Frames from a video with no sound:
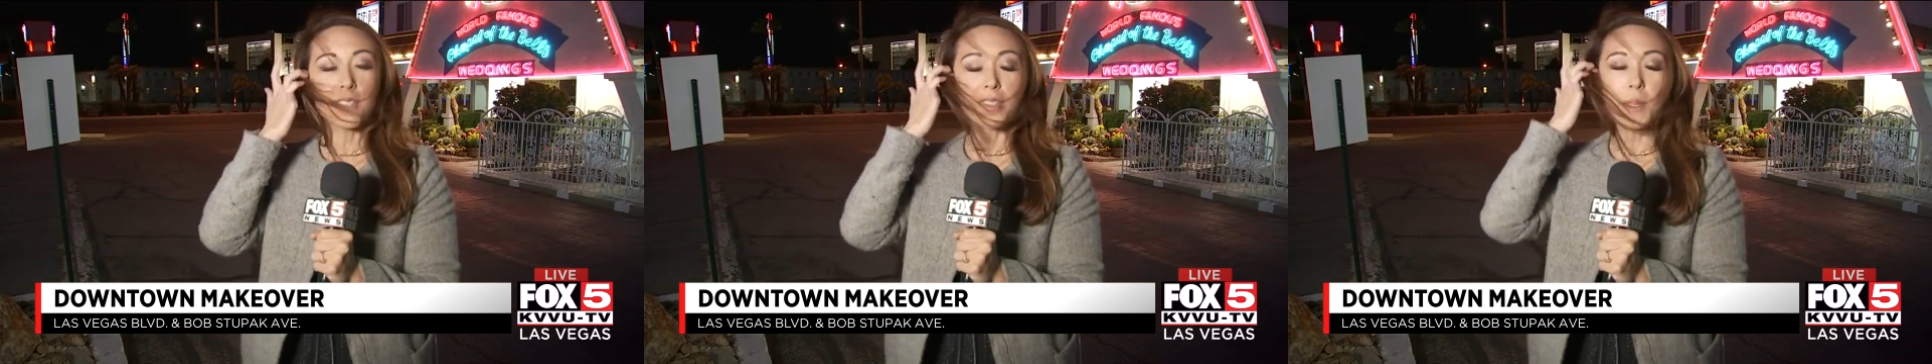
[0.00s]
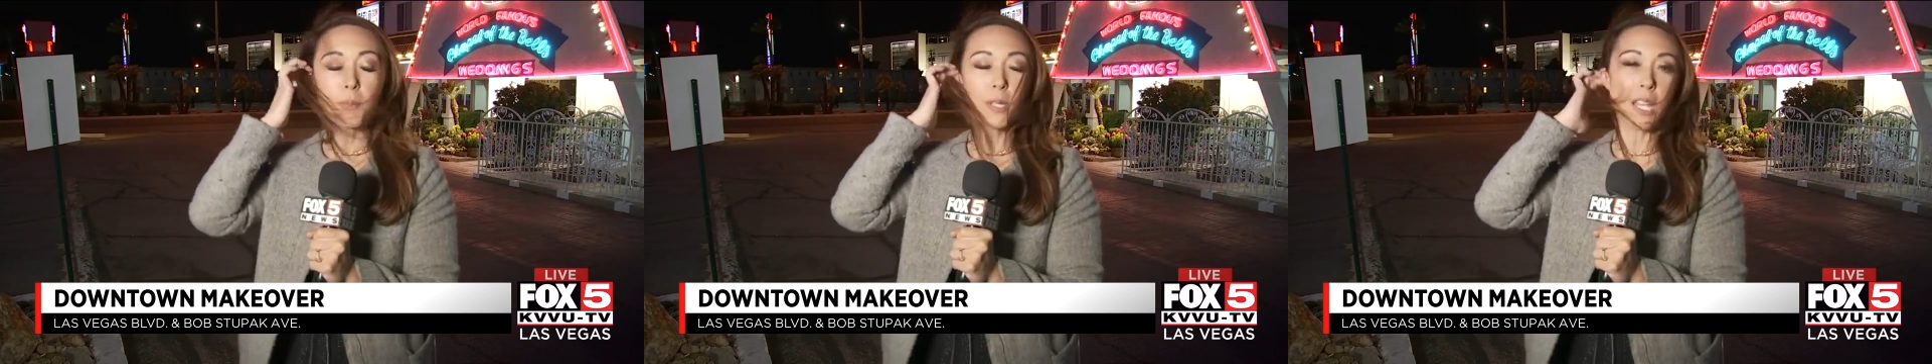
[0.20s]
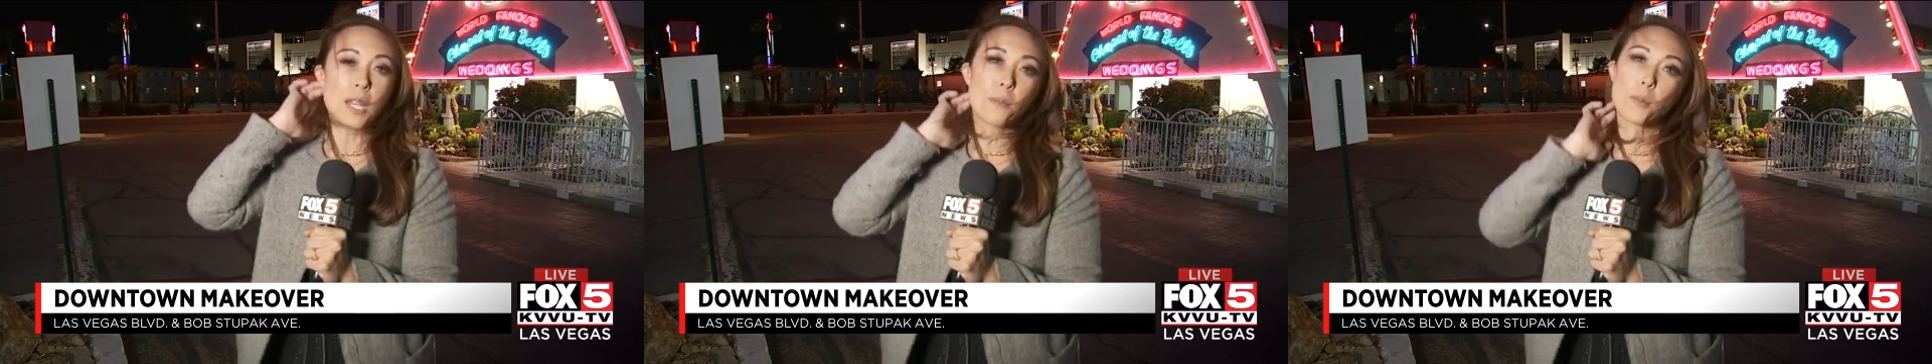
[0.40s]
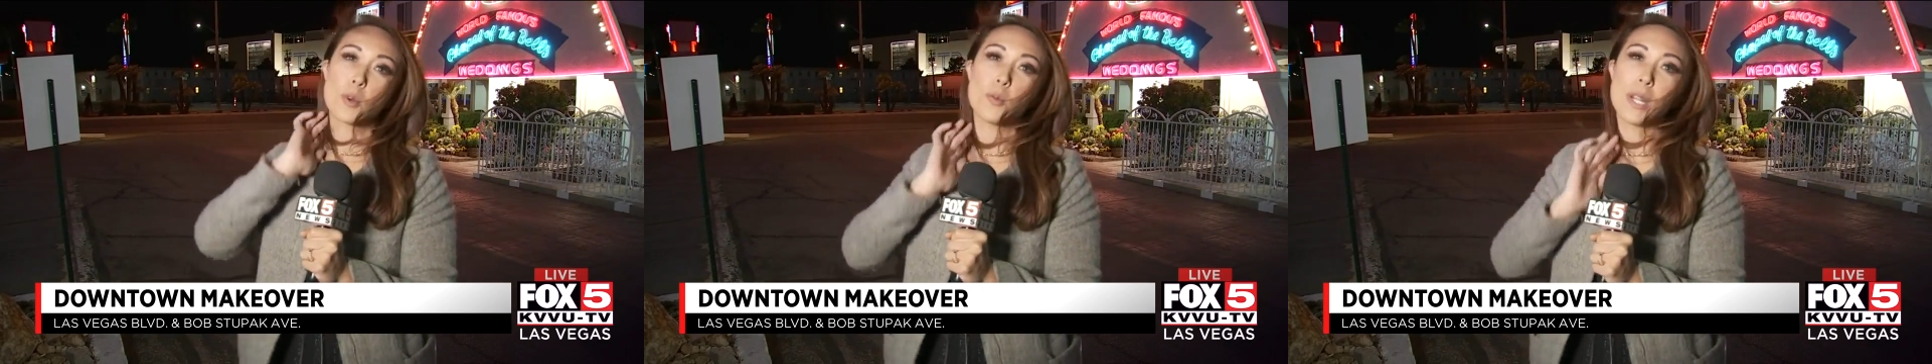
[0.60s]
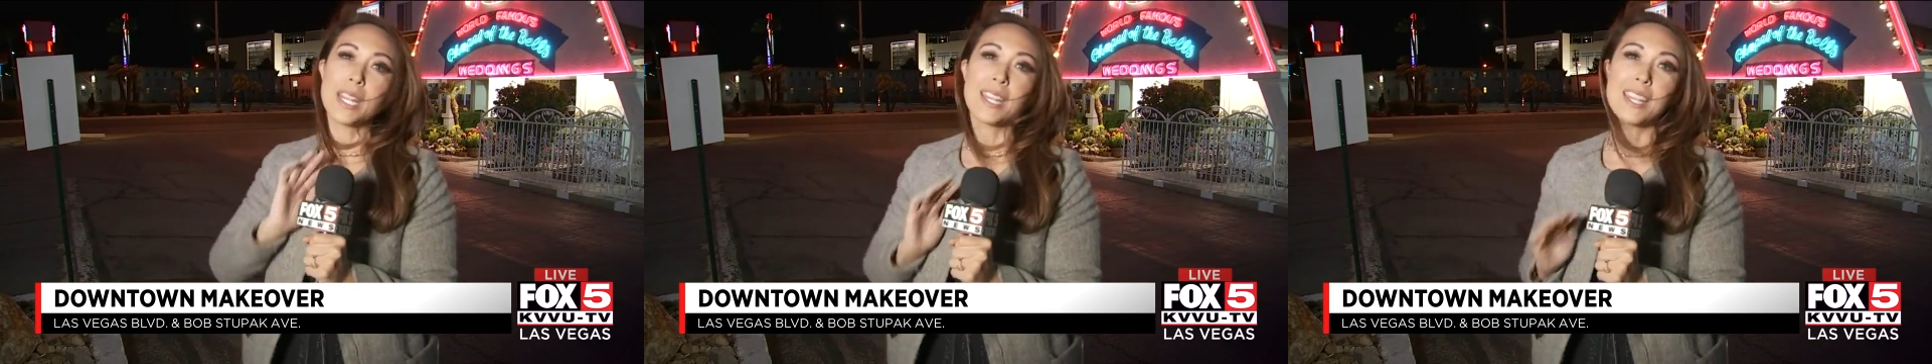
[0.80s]
September
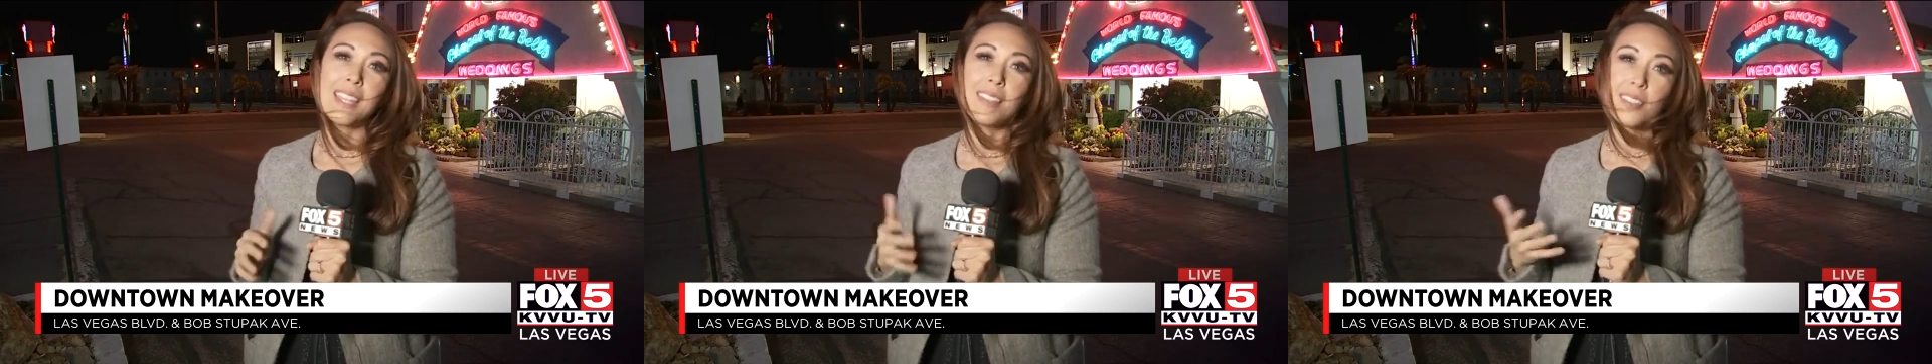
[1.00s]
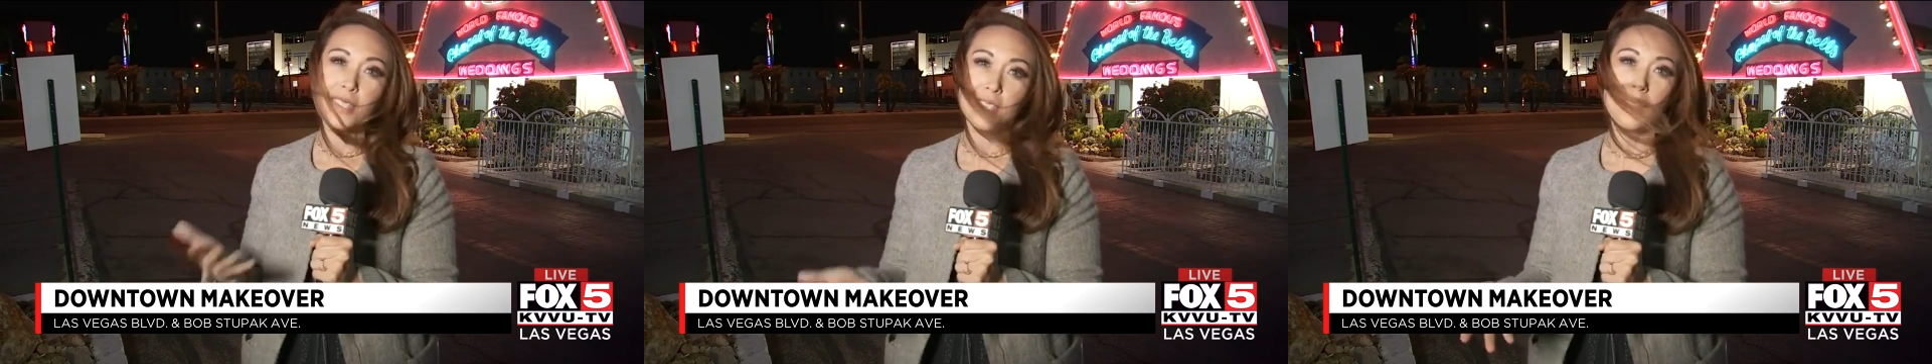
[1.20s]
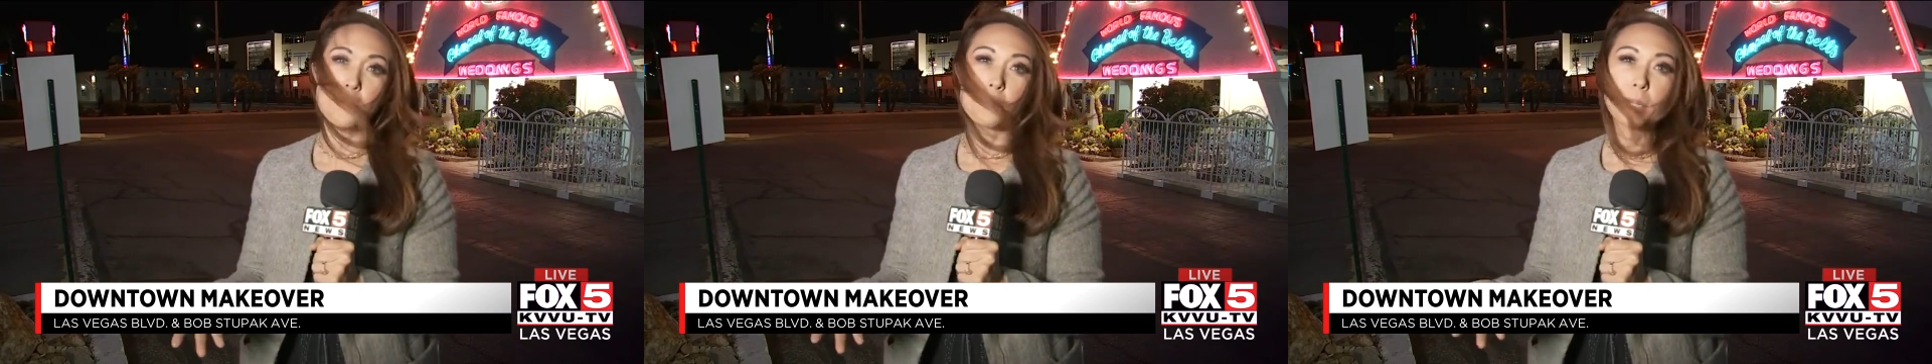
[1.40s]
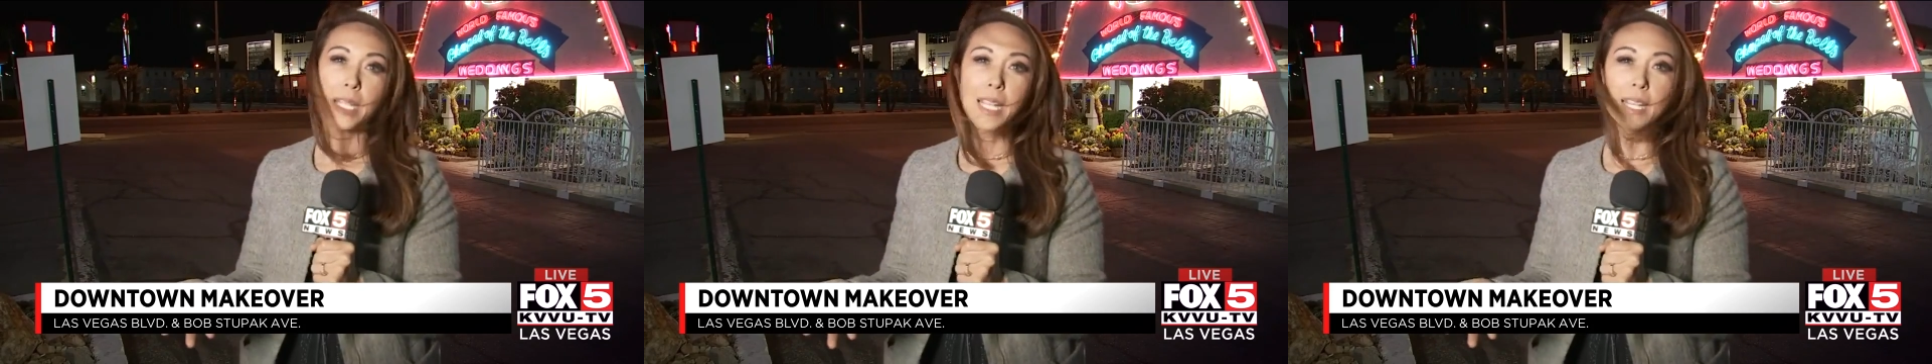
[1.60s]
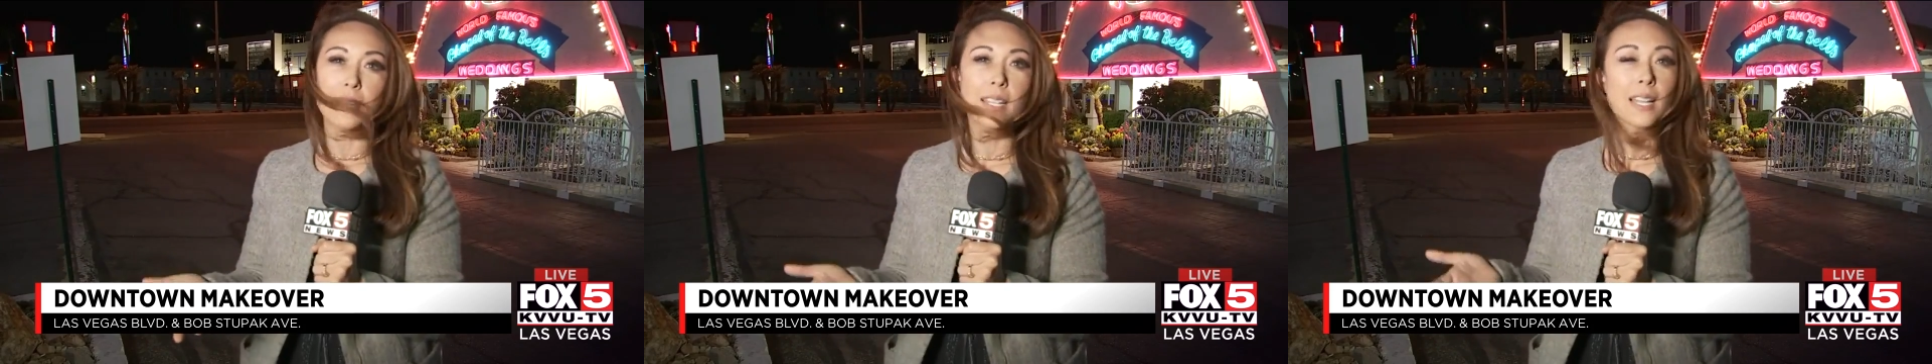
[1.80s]
when it is
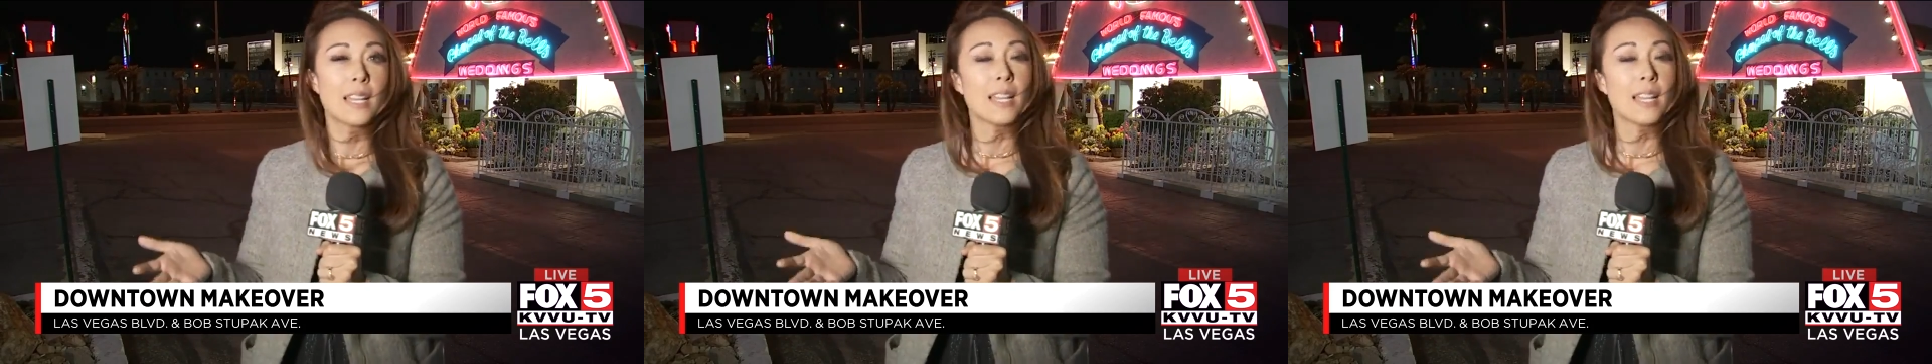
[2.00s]
completed.